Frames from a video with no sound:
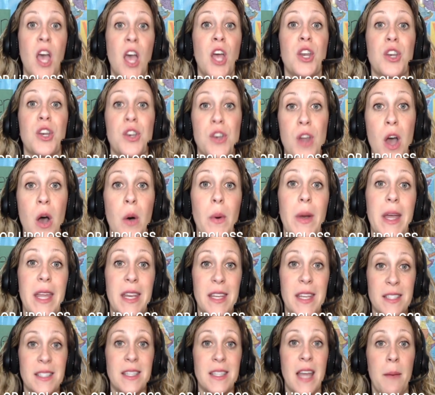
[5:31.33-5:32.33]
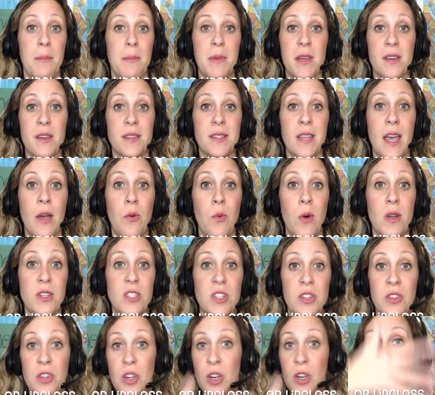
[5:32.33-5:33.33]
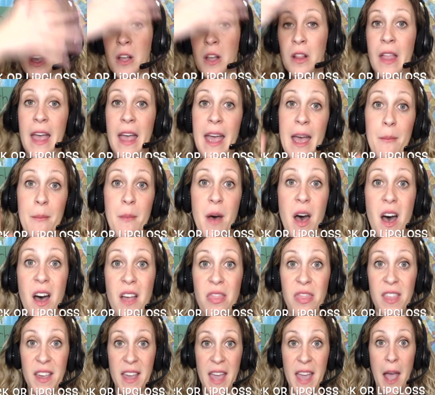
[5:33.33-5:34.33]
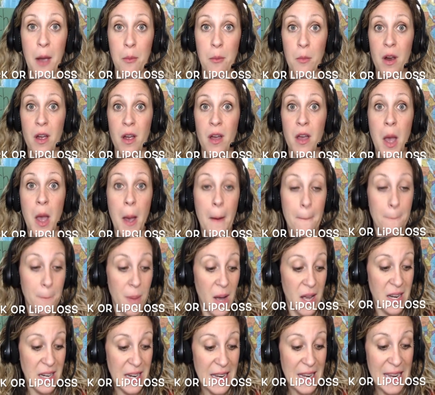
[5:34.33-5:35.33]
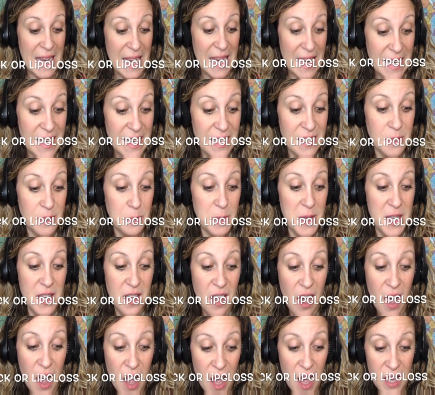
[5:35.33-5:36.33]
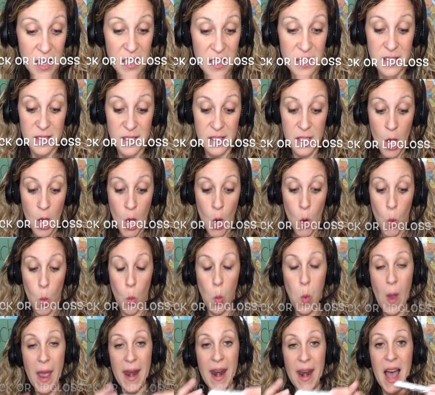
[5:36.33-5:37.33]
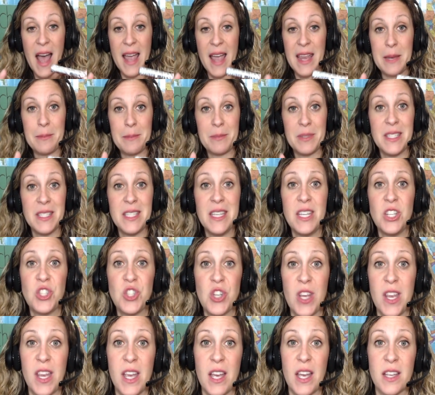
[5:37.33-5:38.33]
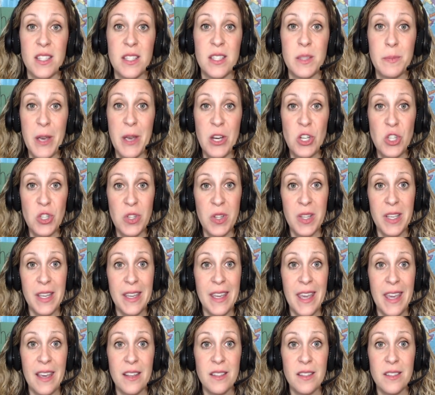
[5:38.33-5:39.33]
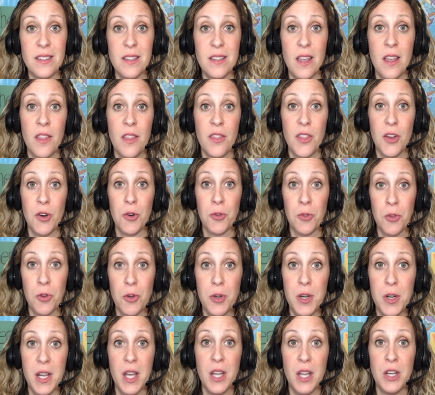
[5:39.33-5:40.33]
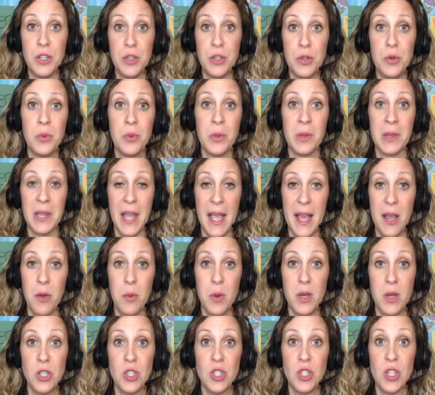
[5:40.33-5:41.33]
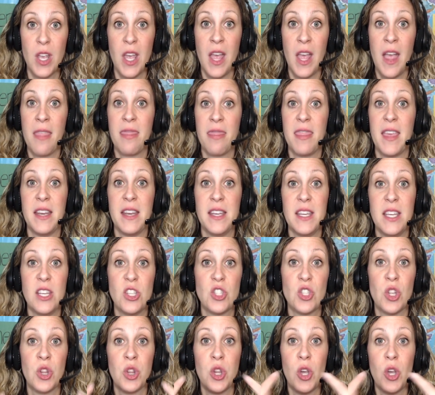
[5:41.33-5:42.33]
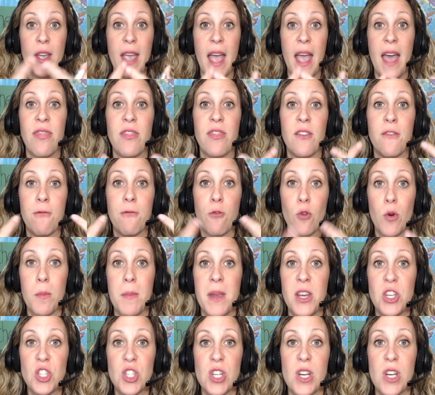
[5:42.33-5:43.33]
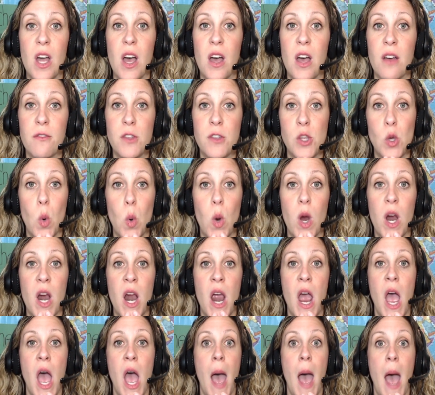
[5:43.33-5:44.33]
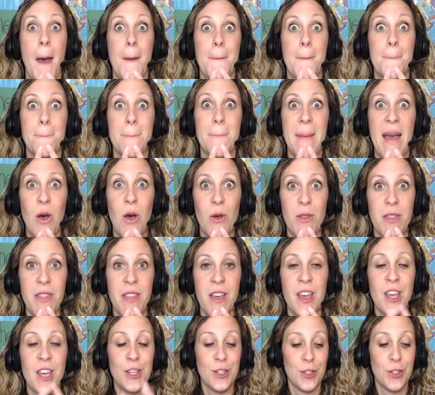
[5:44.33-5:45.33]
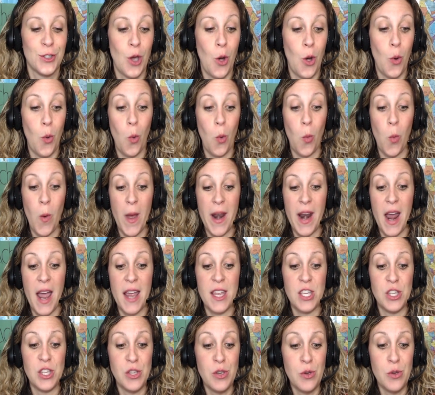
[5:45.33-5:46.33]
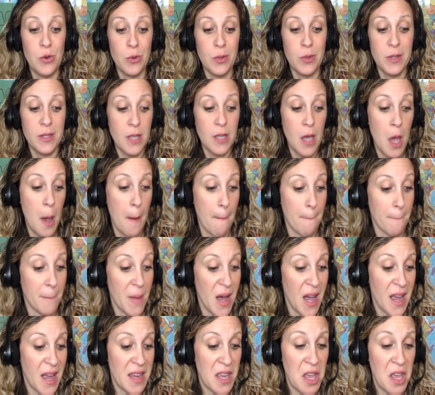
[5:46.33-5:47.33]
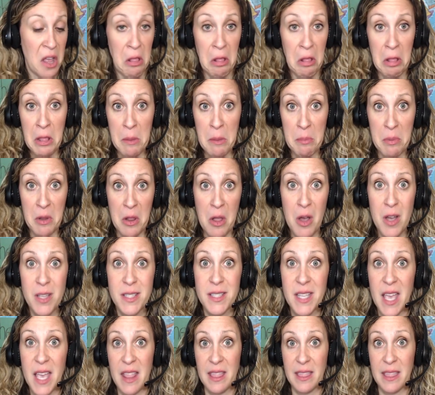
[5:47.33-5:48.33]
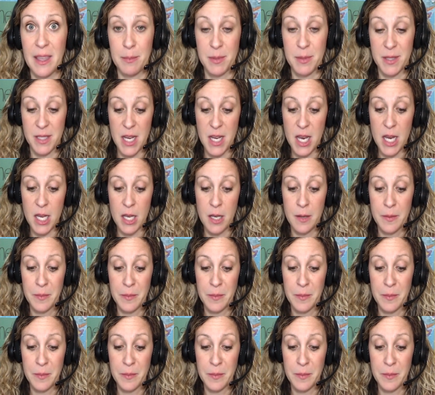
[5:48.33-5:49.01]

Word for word: No, it is not because I want to look glam on the camera, but it is because when I am teaching, especially kids that are learning a new language, they need to look at the formation of your mouth. So when I use my lip gloss and lipstick,